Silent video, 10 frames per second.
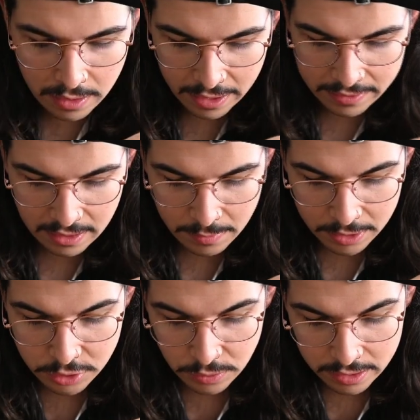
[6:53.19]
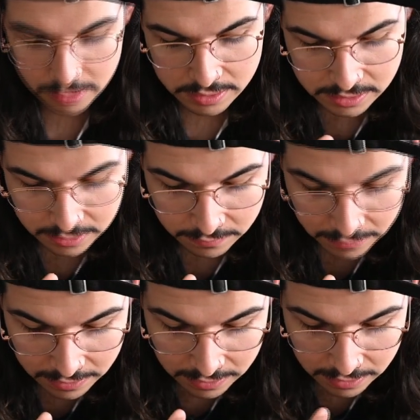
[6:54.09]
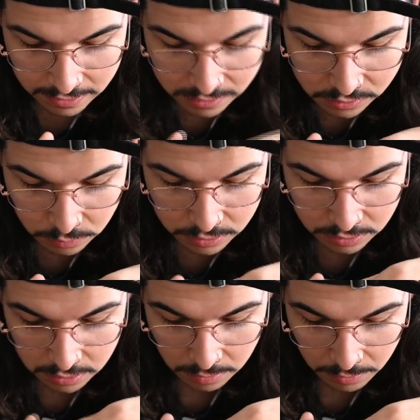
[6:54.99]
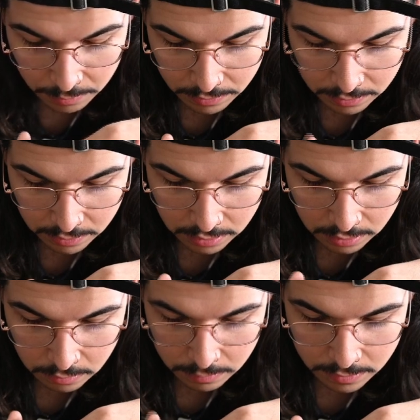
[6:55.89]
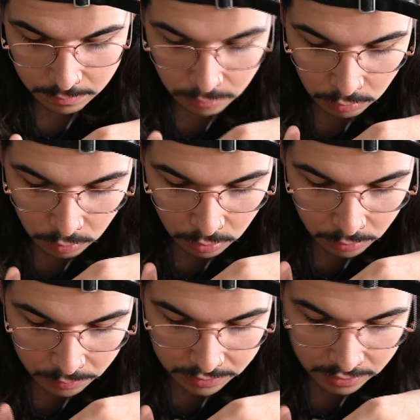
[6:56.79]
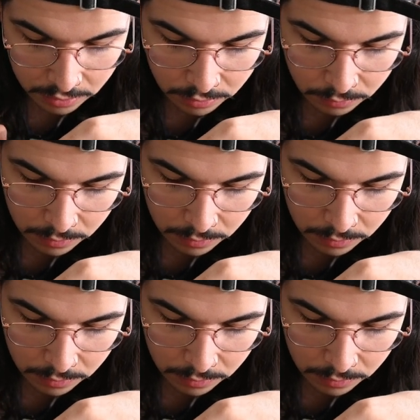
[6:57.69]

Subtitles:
I think I might try to see if I can get this one to come up a little bit more with the other